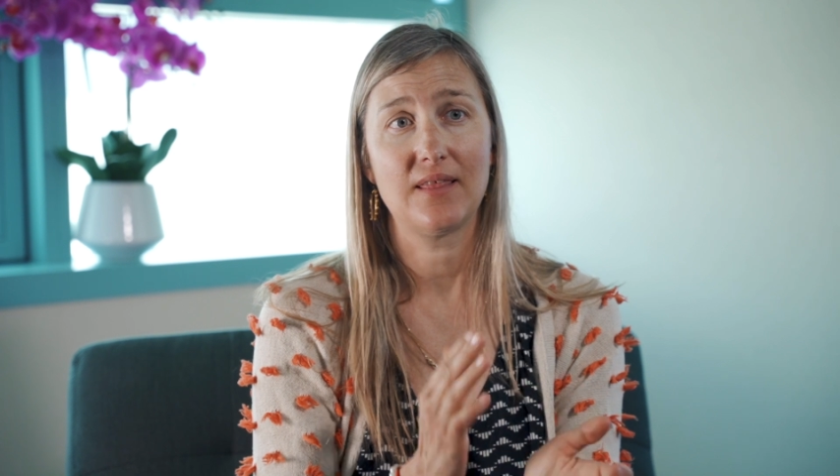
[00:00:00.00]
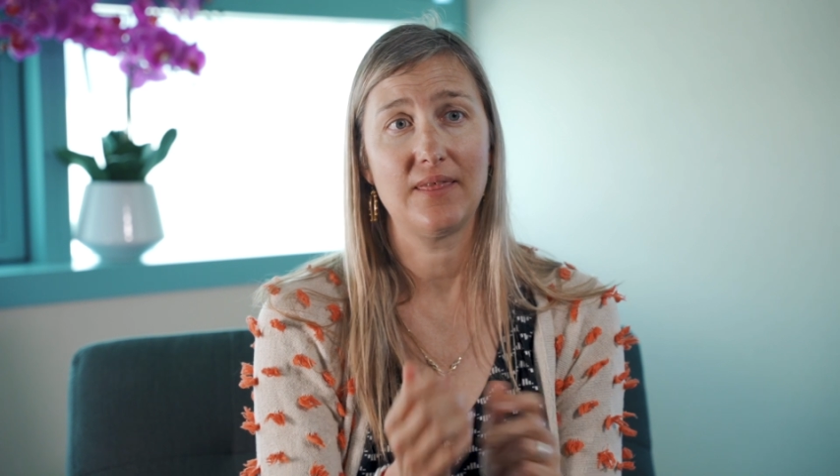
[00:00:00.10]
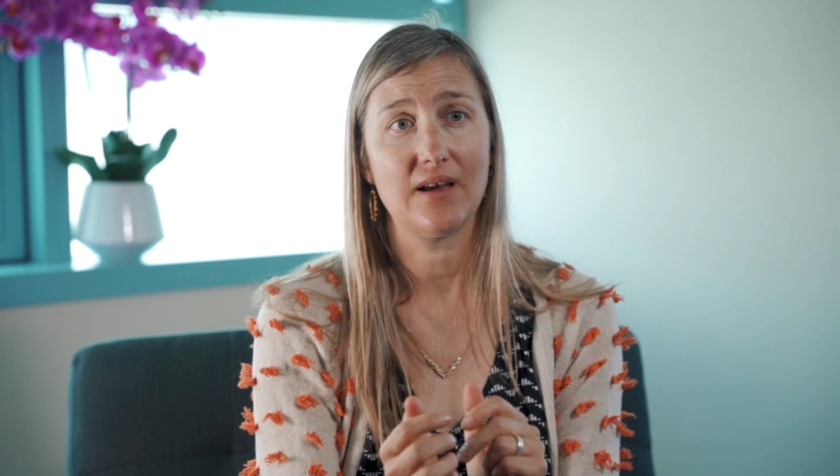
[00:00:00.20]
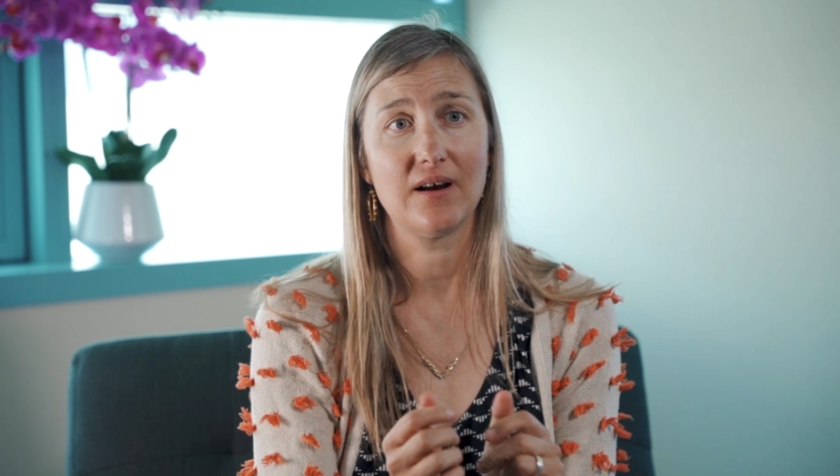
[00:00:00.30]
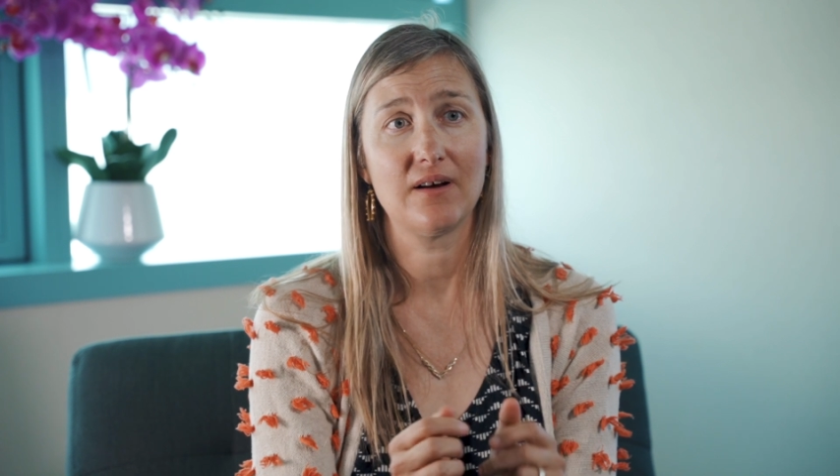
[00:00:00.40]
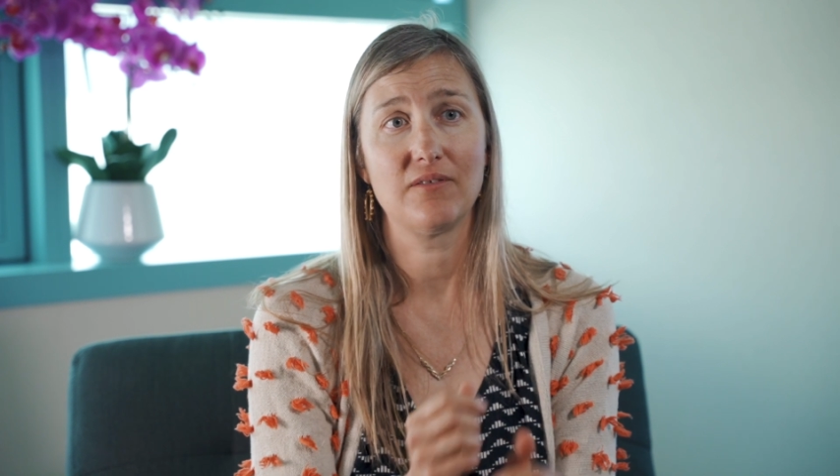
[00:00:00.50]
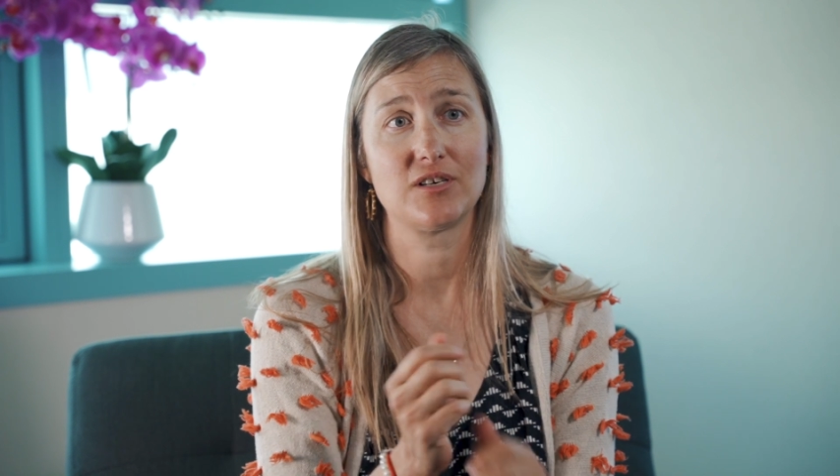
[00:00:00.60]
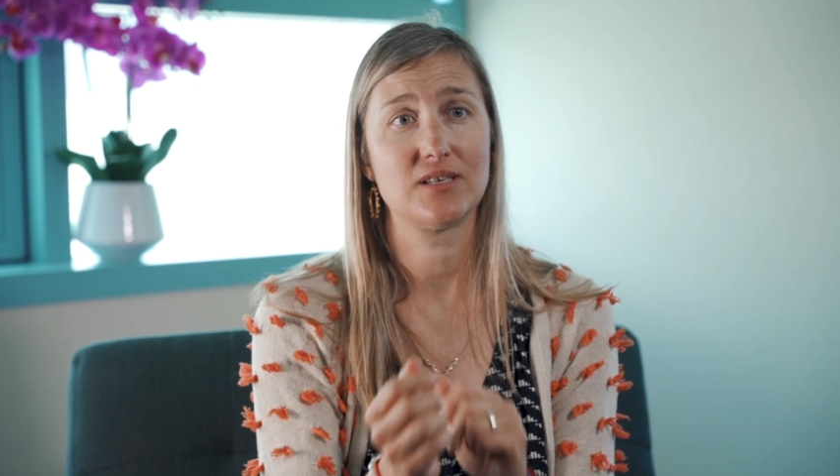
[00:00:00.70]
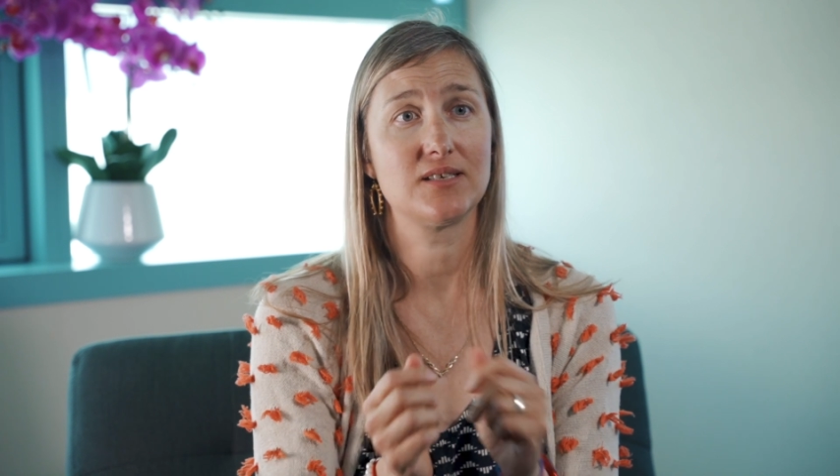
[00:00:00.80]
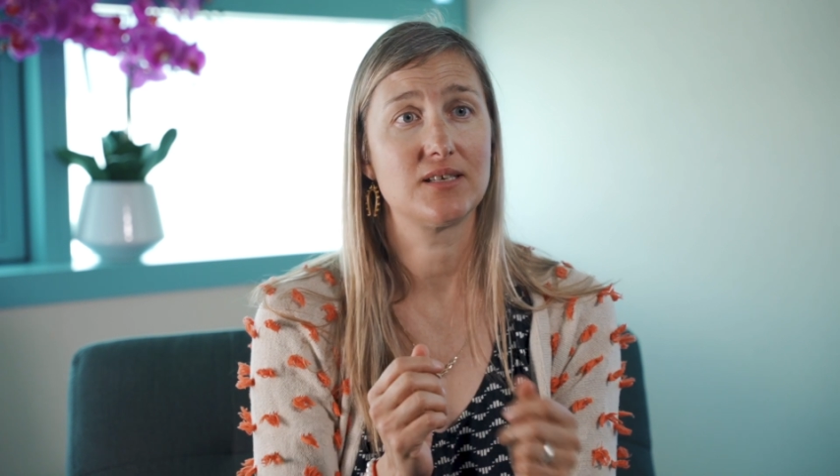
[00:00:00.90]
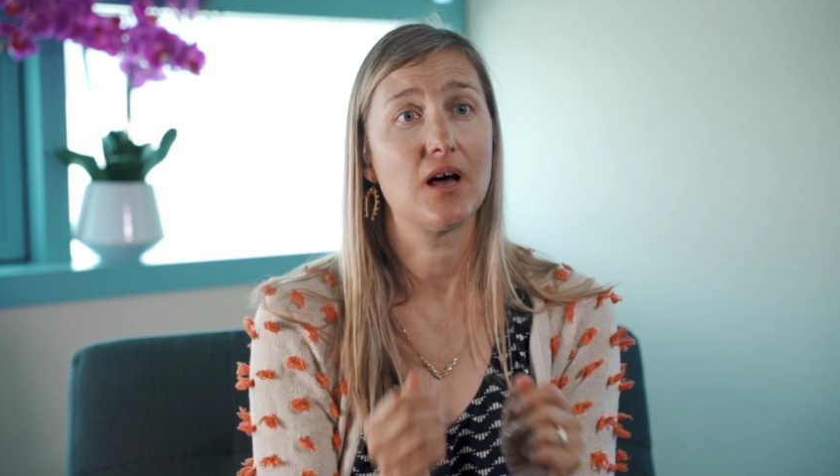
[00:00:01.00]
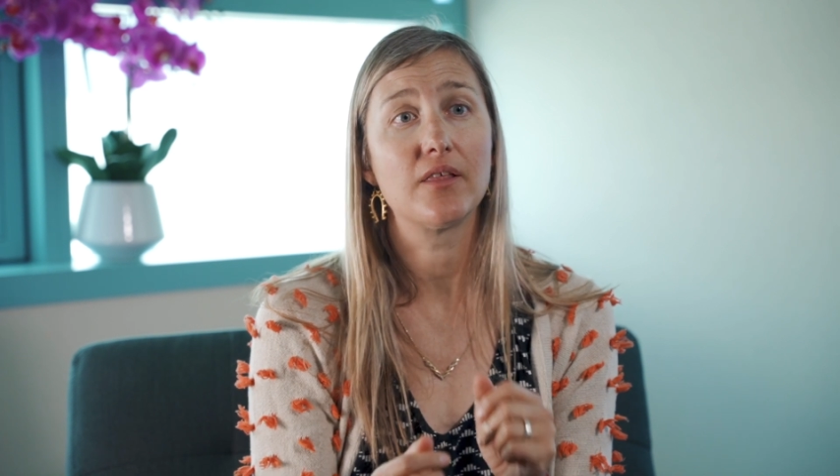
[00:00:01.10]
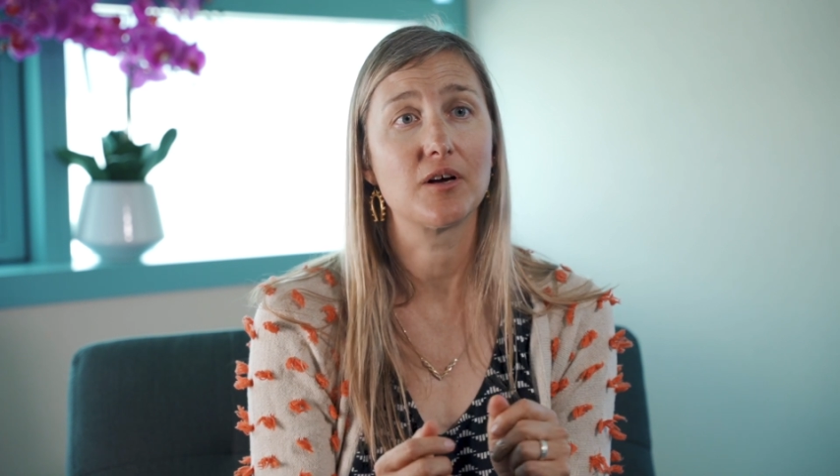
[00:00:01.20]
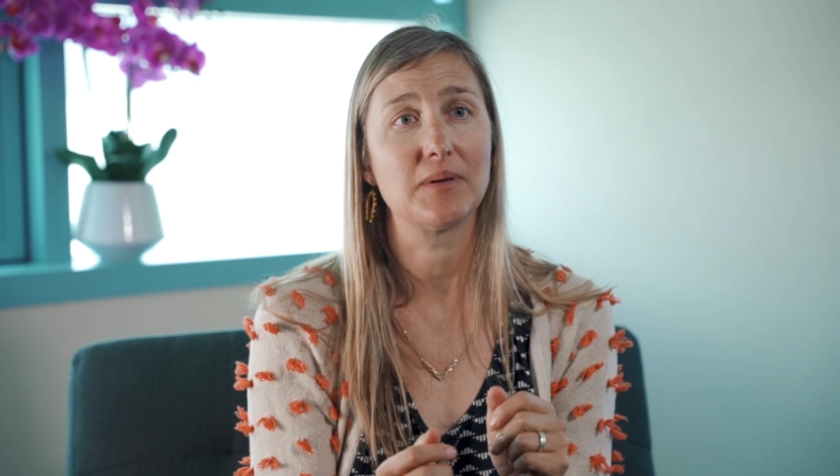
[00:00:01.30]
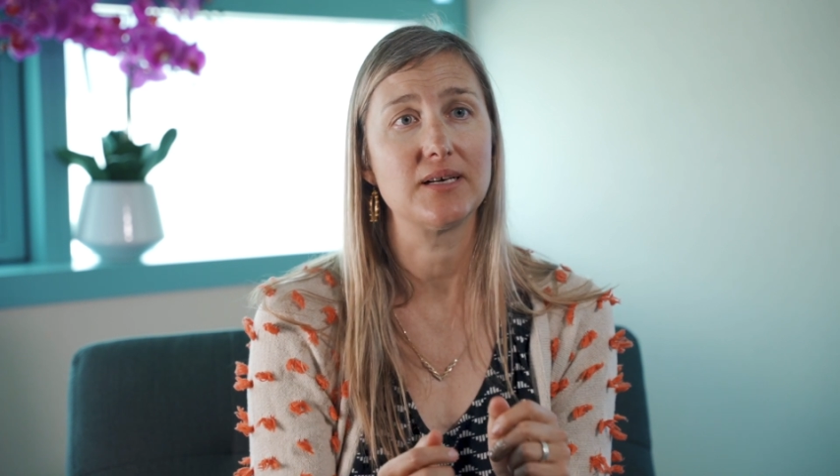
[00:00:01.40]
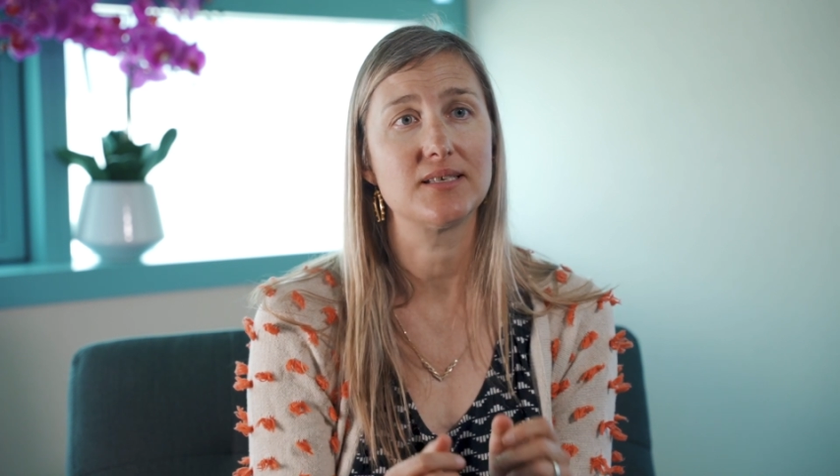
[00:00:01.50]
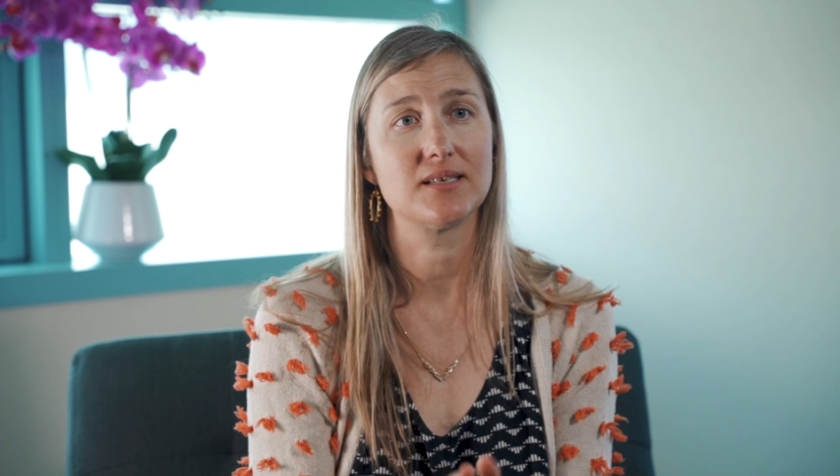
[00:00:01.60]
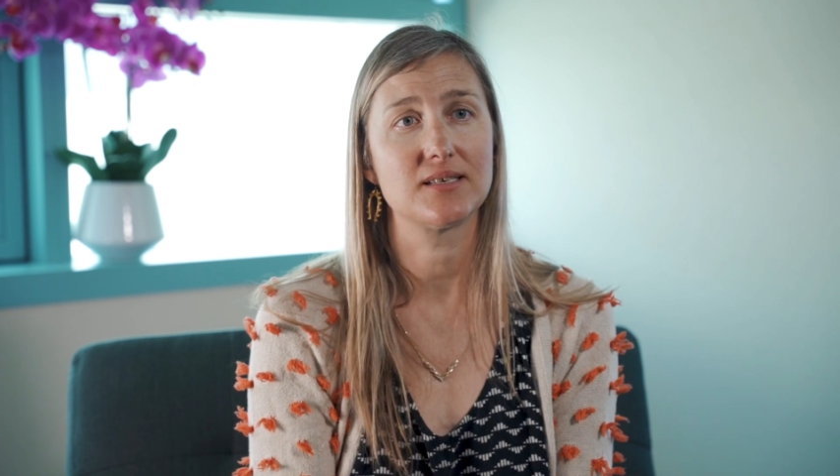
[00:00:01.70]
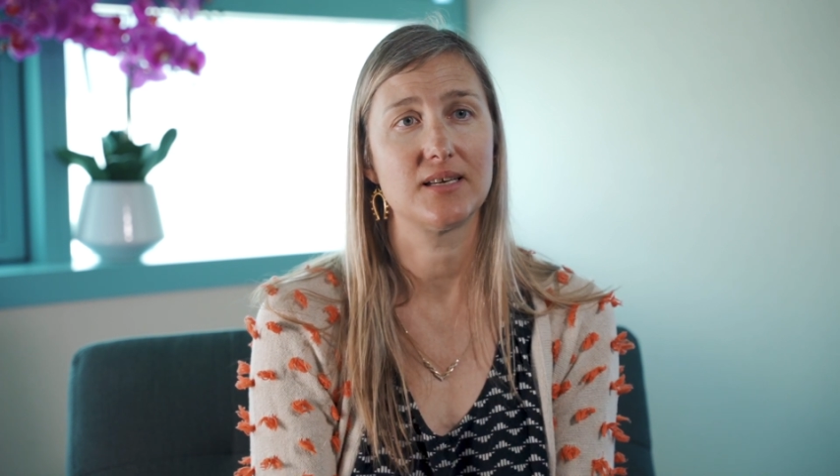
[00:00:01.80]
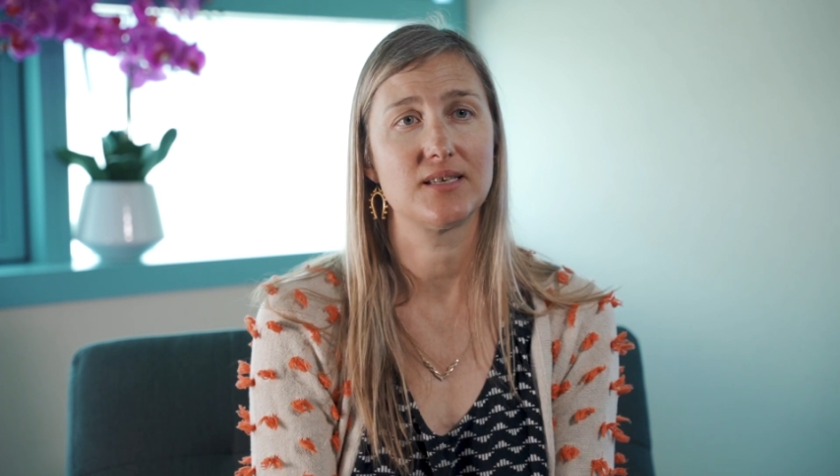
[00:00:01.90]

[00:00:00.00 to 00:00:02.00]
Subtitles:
there versus other places?